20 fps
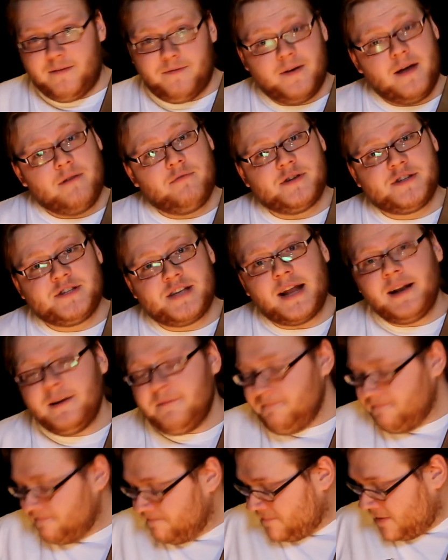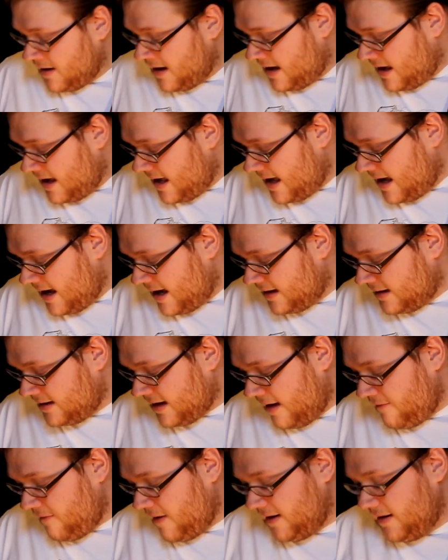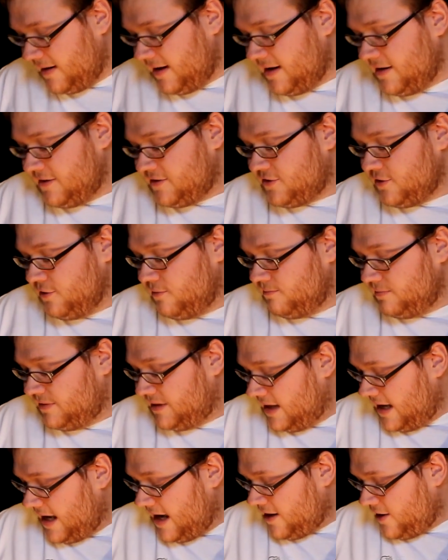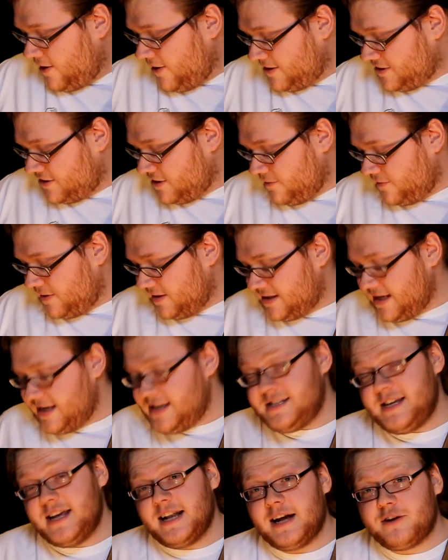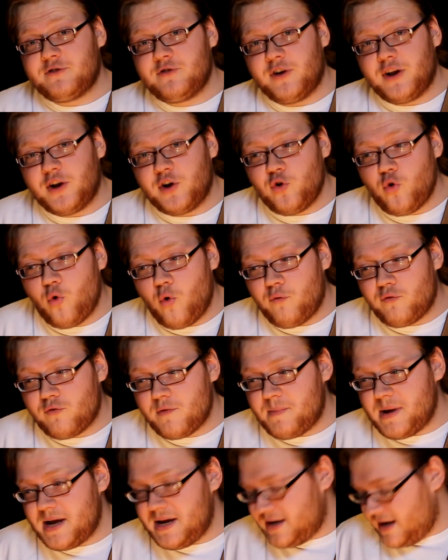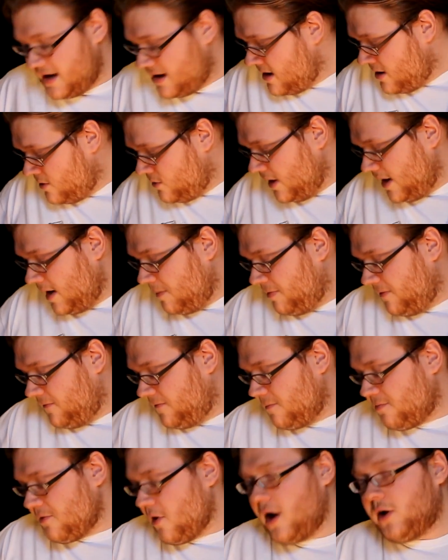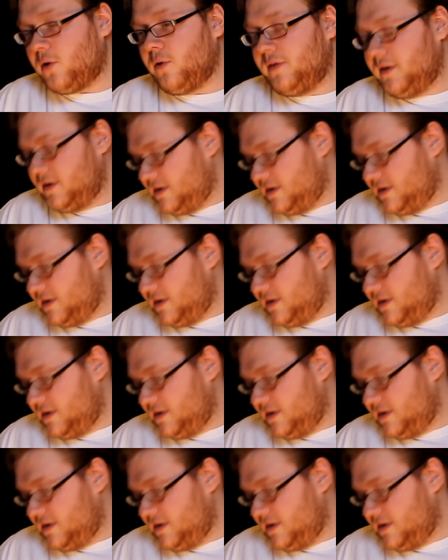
favourite setting, and I've added in some delay courtesy of the TC Electronic Nova repeater, a little bit of vibrato on the